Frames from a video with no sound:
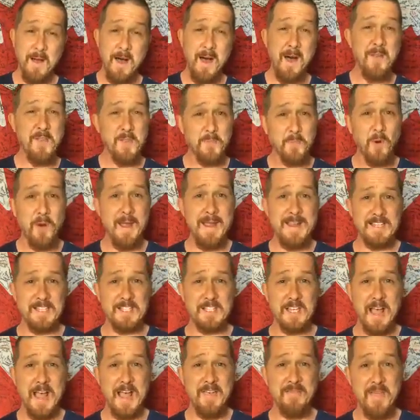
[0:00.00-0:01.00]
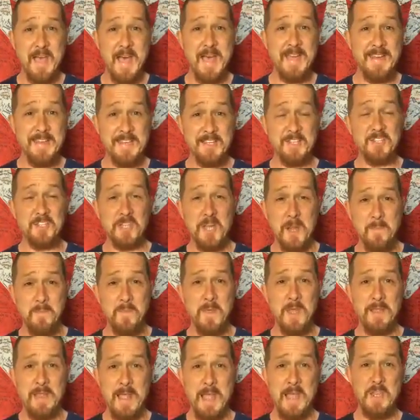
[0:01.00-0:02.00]
on the bright side, that is
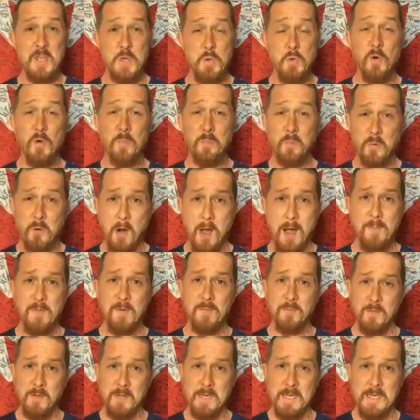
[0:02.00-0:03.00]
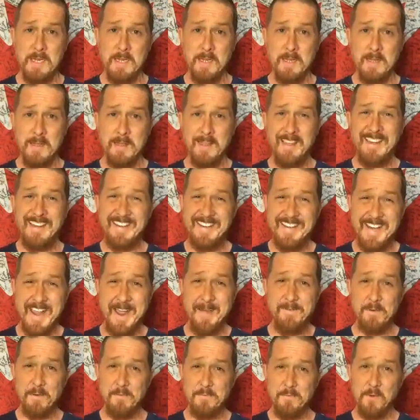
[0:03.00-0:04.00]
something that you will probably
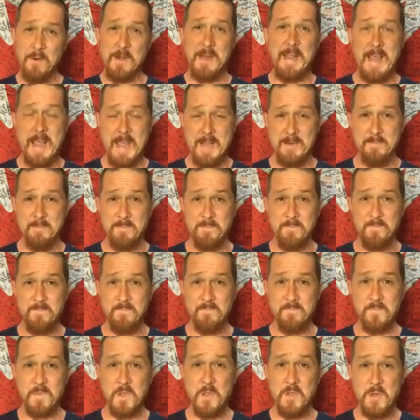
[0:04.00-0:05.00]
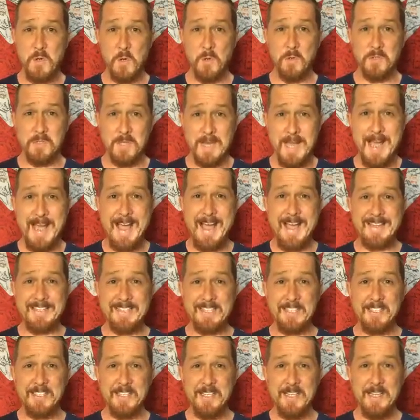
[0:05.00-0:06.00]
never forget. Your
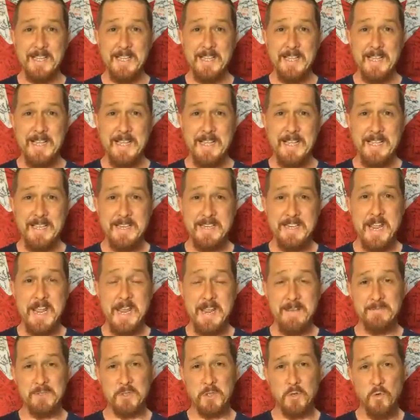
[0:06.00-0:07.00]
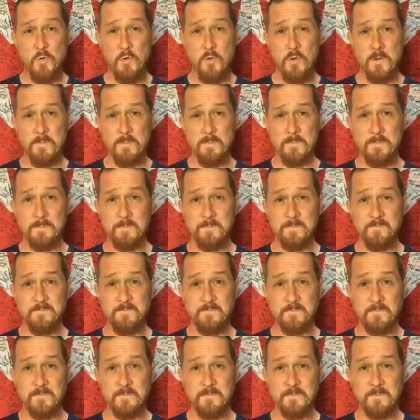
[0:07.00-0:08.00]
last day of school.
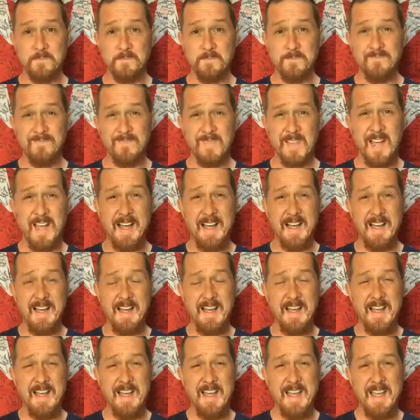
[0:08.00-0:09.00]
I